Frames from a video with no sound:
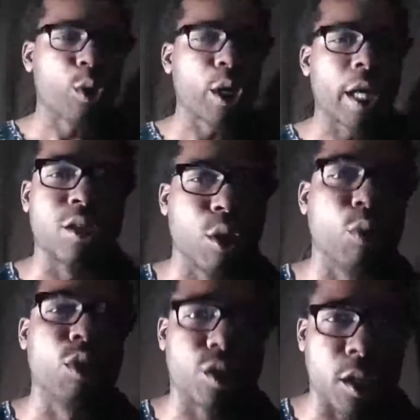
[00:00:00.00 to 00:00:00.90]
they can
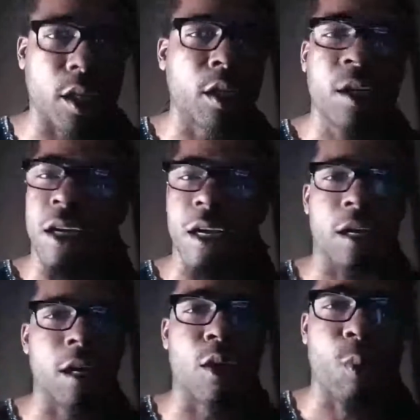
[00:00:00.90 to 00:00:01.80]
do the shit and
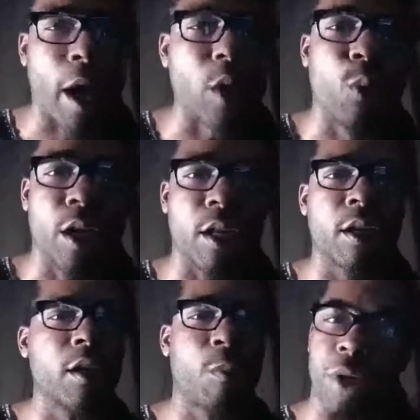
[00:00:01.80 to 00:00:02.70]
get away with it,
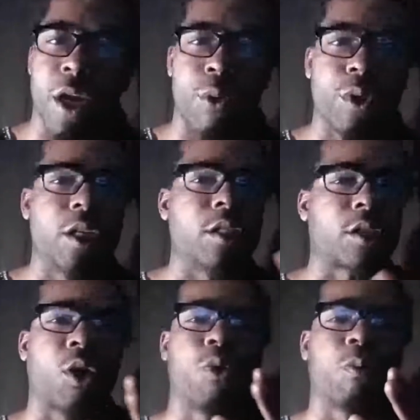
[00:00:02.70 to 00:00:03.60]
period.
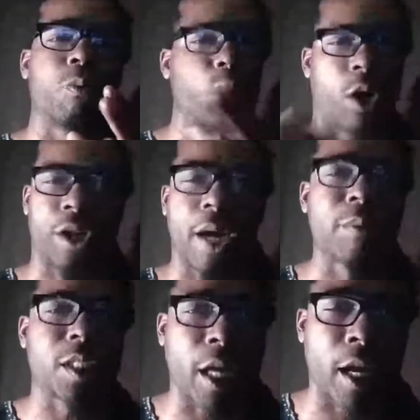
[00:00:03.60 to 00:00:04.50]
So what I'm
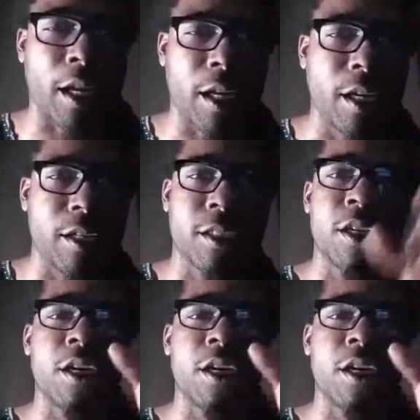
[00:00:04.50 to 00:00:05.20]
saying is,